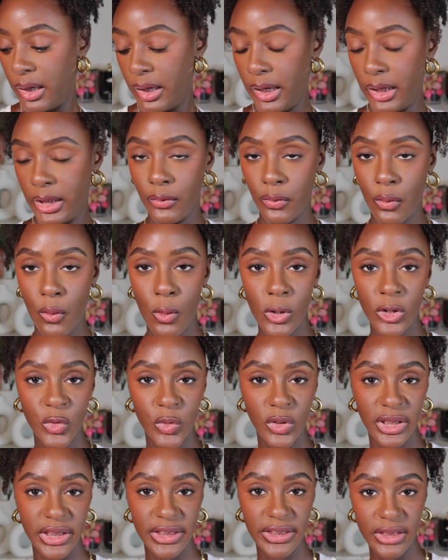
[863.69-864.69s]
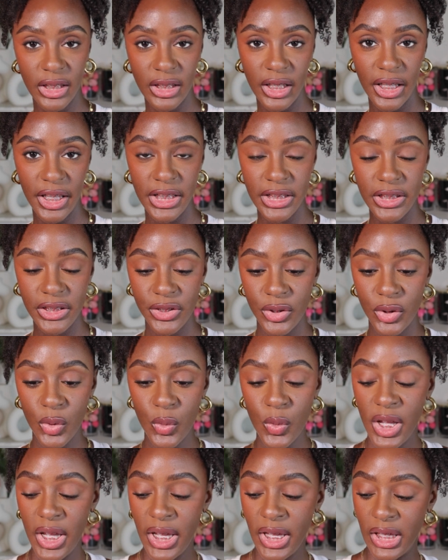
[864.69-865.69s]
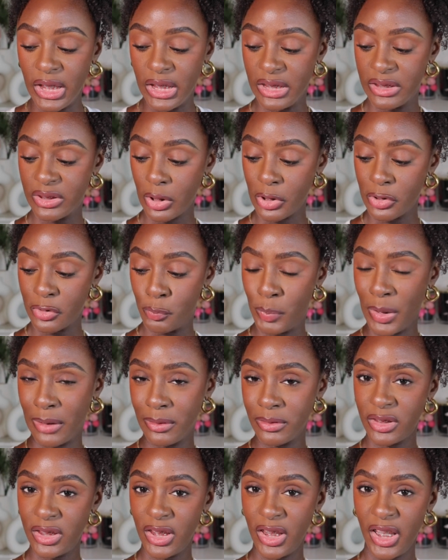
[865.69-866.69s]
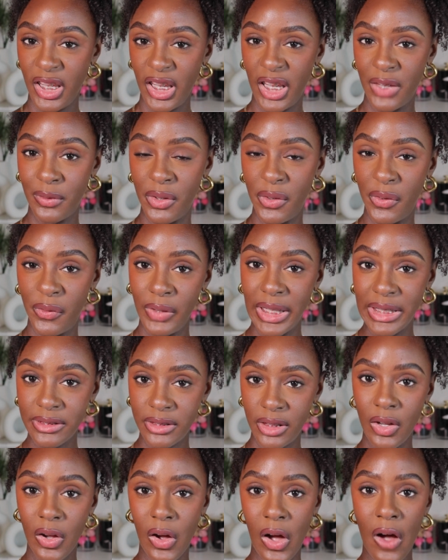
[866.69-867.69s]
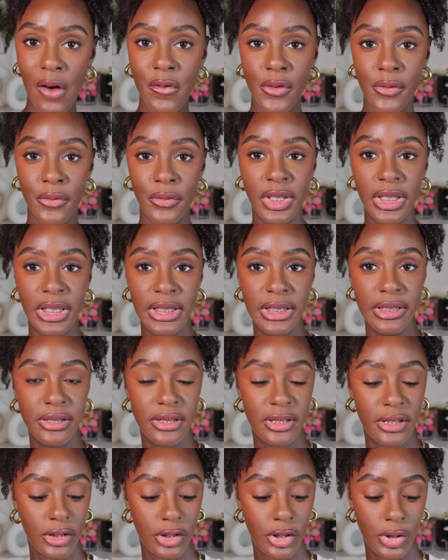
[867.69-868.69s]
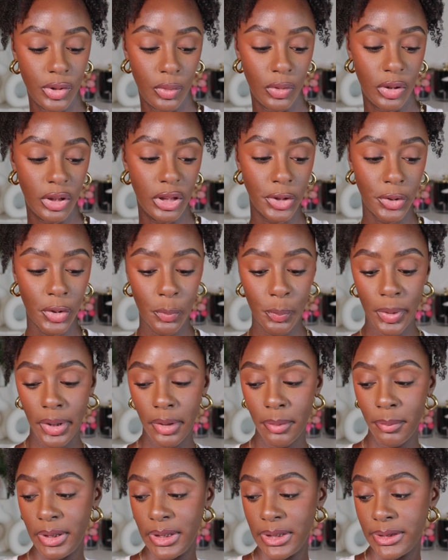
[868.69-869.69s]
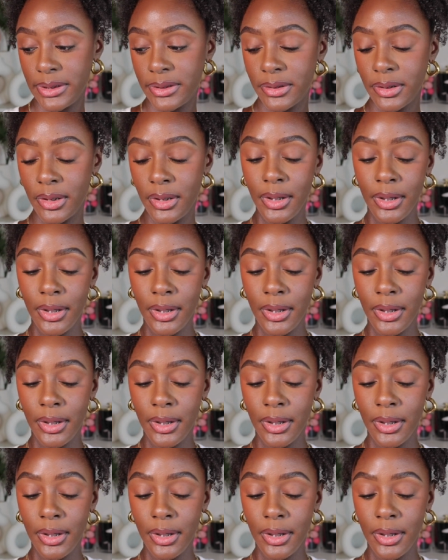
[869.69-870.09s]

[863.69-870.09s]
And of course, when the sun hits you and it starts bouncing and reflecting off of these, you know, glitter pigments,